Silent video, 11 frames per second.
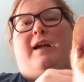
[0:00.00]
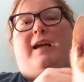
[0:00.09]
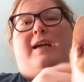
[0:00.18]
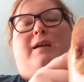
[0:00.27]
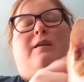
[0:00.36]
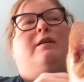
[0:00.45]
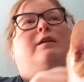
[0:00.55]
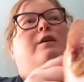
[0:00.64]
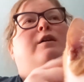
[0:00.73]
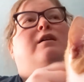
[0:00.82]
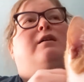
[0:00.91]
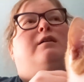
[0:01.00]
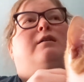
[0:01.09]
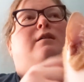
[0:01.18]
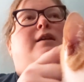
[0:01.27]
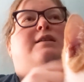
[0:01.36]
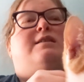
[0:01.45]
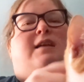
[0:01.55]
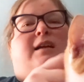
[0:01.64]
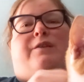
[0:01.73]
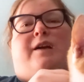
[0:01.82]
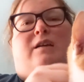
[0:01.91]
like
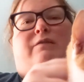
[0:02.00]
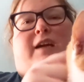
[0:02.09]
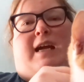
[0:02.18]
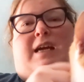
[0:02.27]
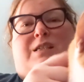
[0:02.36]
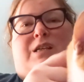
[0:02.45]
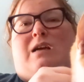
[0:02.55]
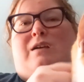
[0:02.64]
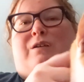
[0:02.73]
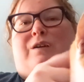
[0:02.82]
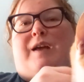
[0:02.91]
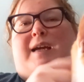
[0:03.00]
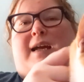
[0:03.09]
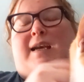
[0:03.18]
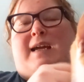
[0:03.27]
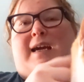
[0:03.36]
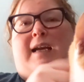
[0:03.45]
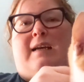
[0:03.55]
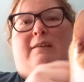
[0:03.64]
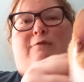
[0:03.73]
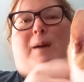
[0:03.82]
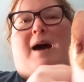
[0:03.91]
instant gratification or like any kind
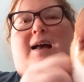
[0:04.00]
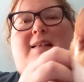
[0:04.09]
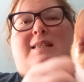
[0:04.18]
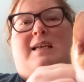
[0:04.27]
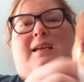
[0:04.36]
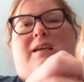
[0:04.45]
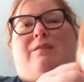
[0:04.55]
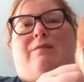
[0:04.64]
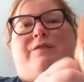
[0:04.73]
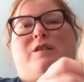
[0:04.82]
of positive